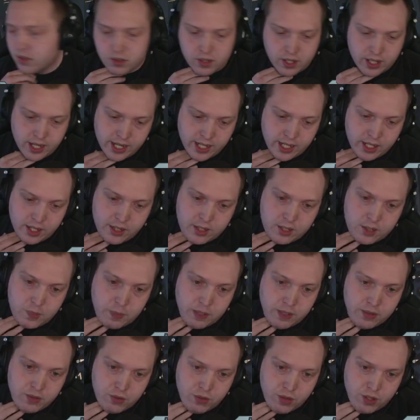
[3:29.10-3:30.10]
not got any other
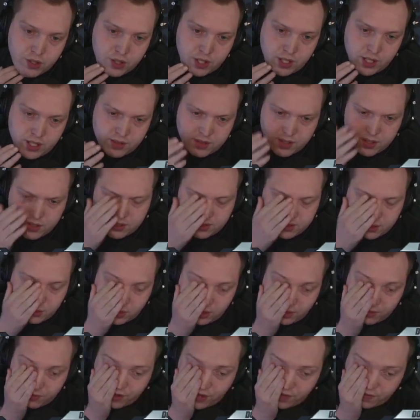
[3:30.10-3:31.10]
speed restriction. I've still got
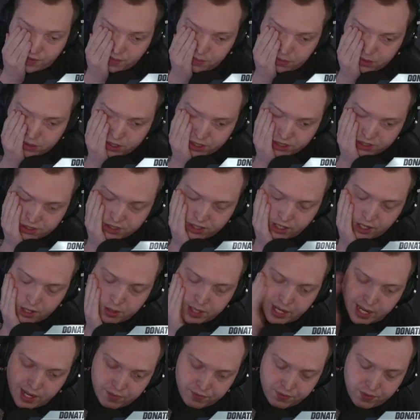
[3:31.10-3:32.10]
25. I'm not going to slow
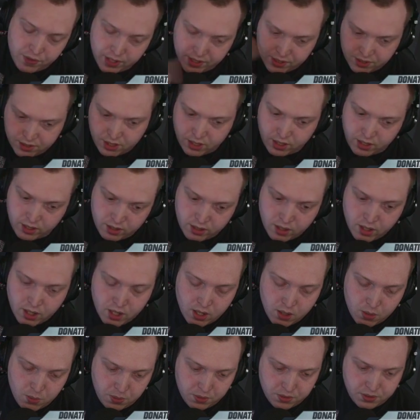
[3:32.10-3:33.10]
down for this turn.
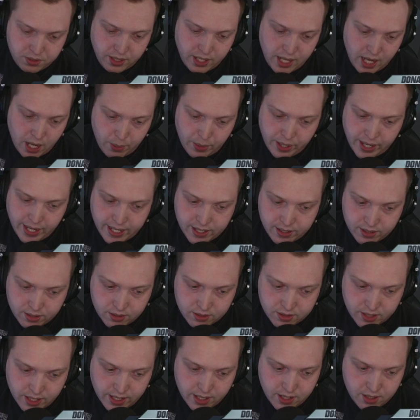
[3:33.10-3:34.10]
We'll see how it
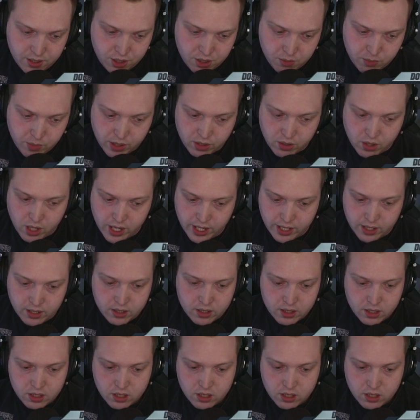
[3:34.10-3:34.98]
handles it. Should be alright.